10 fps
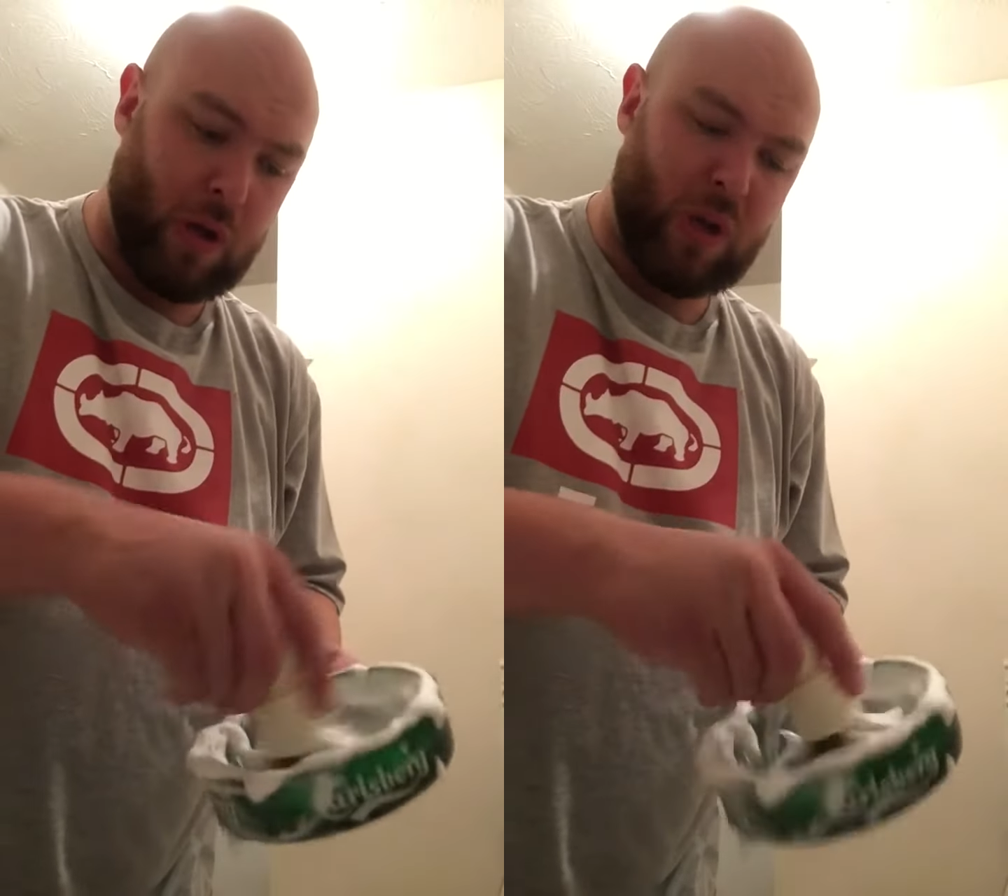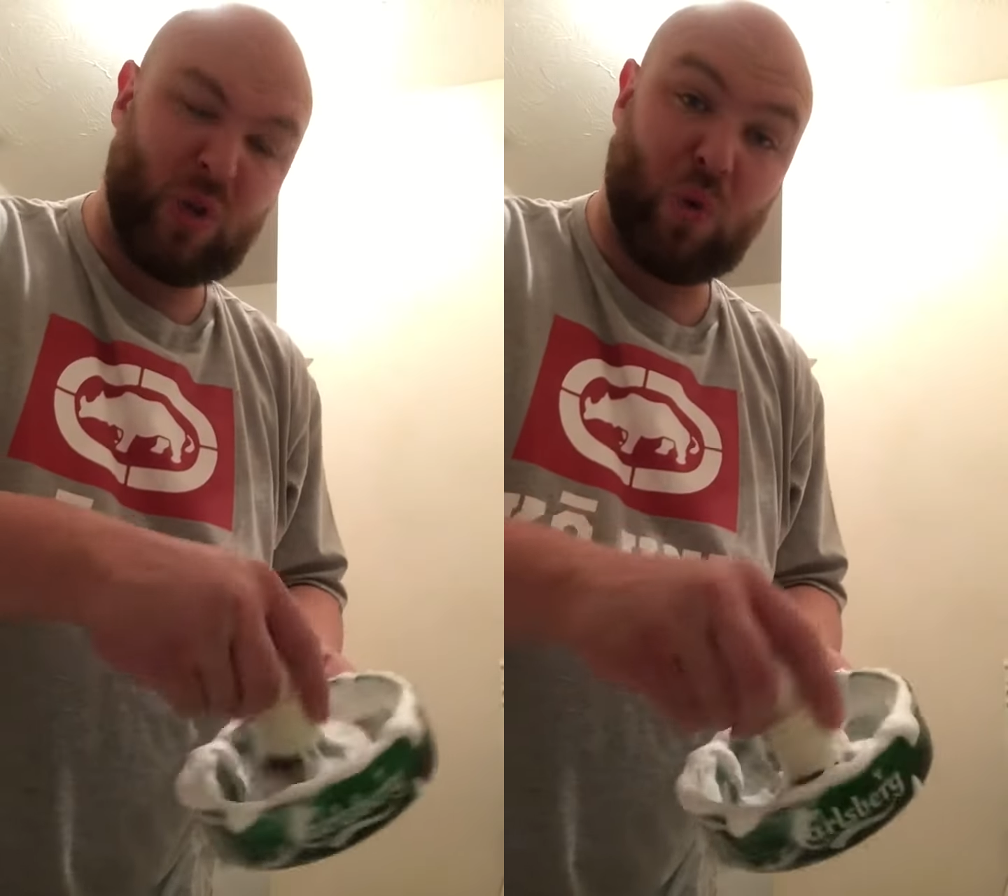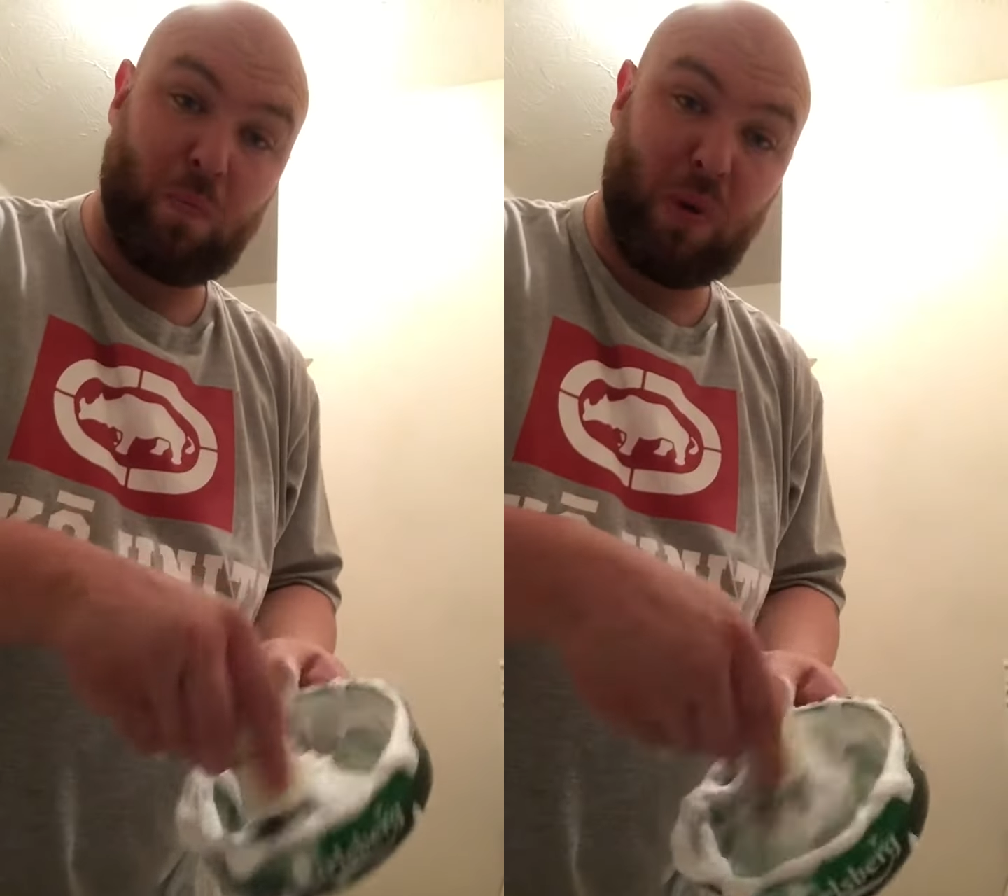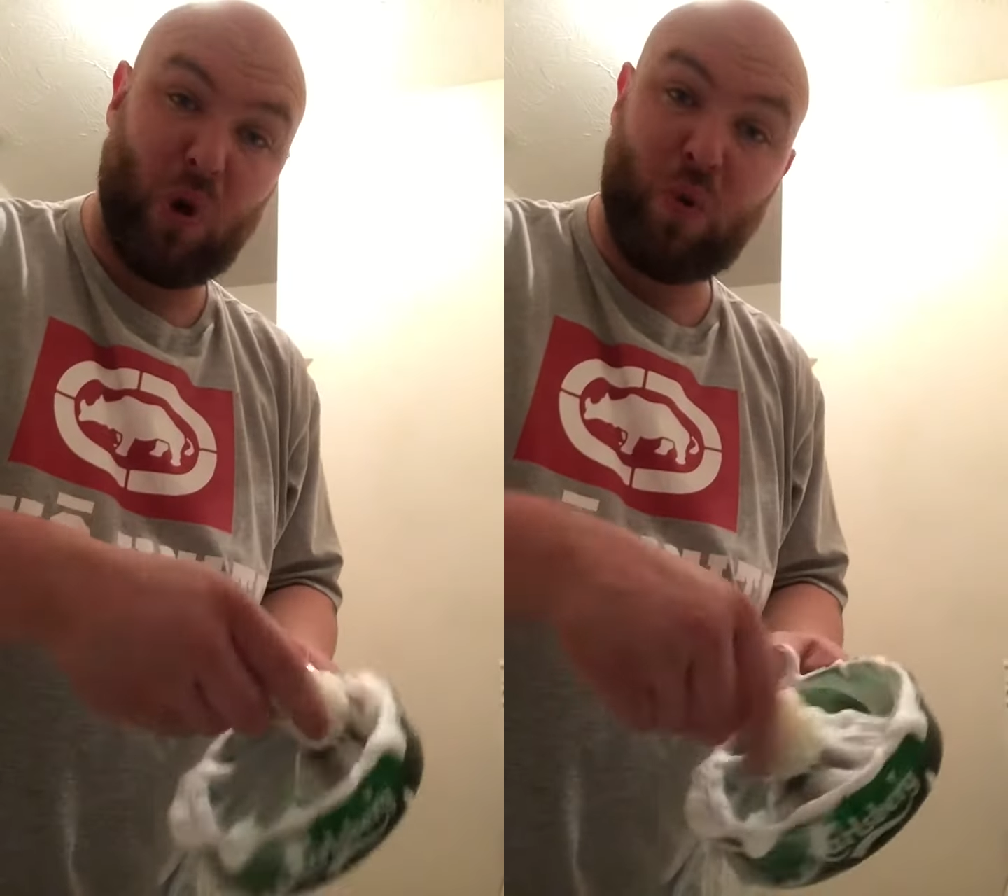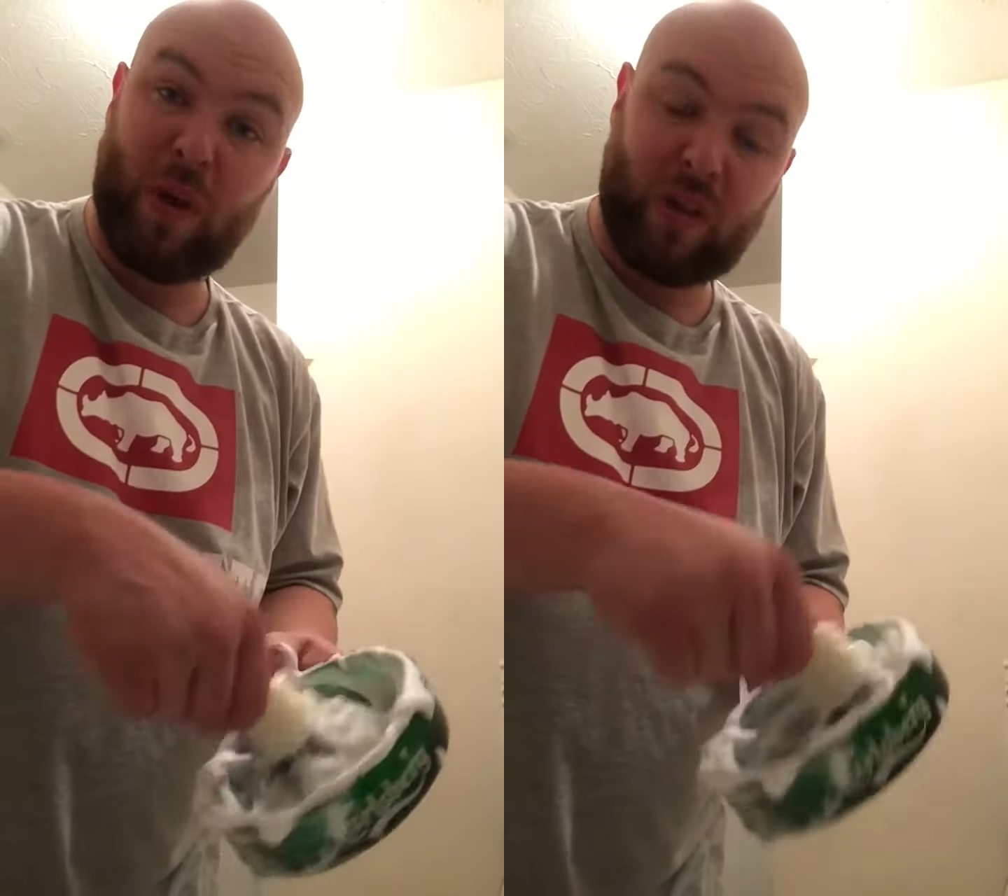It's called
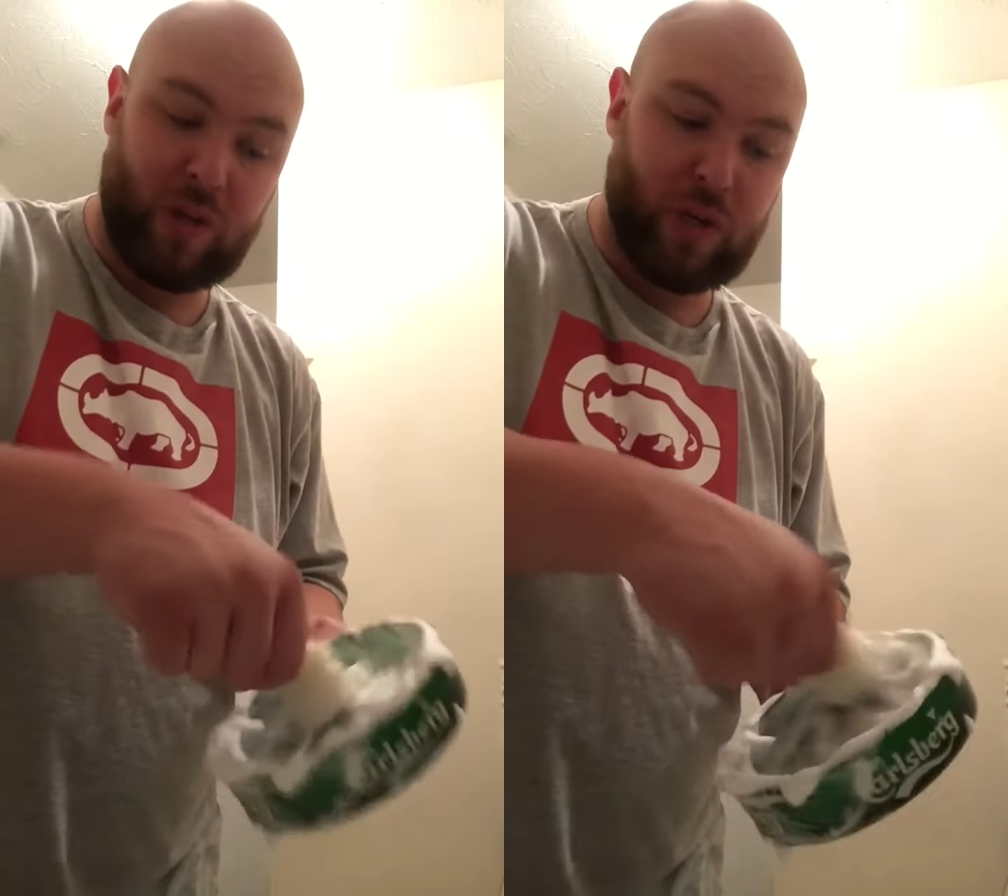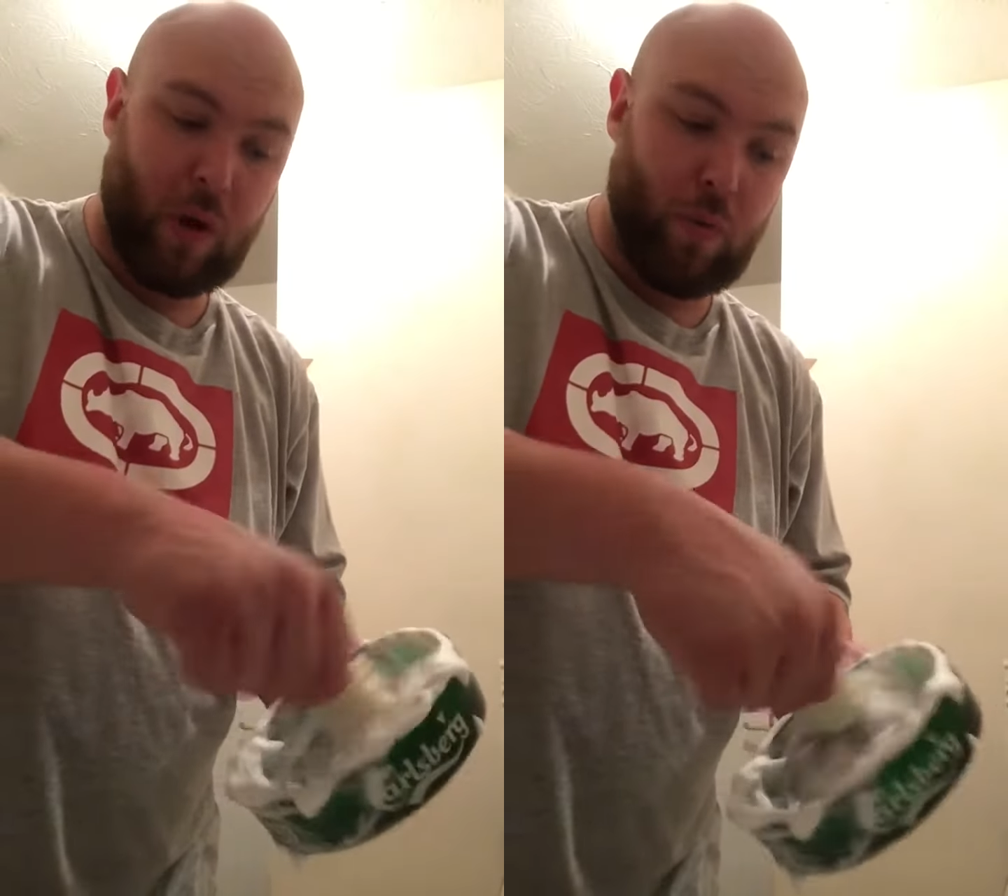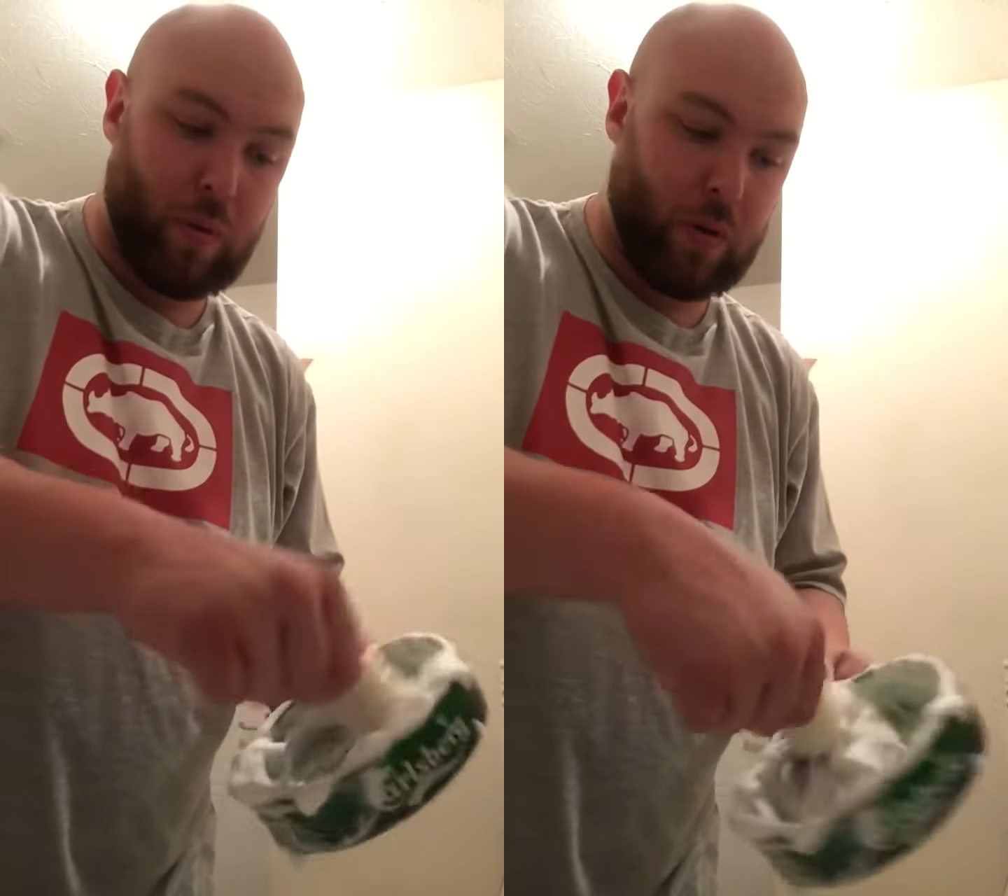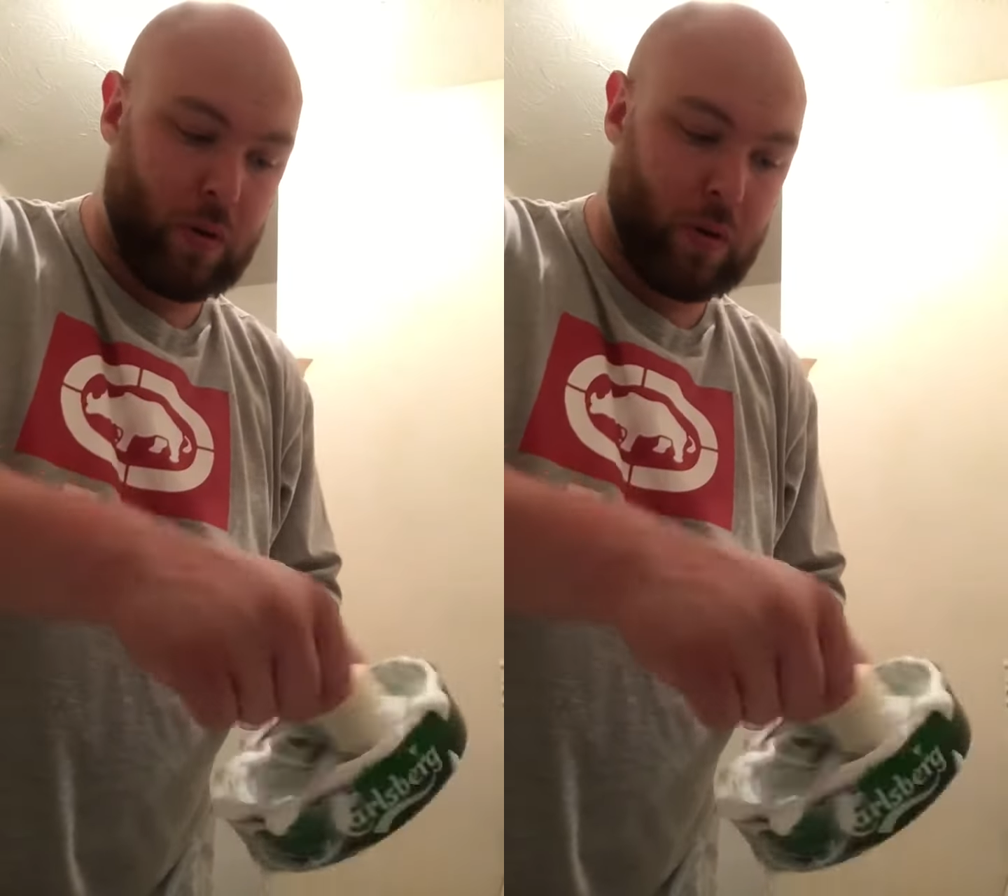blooming the soap.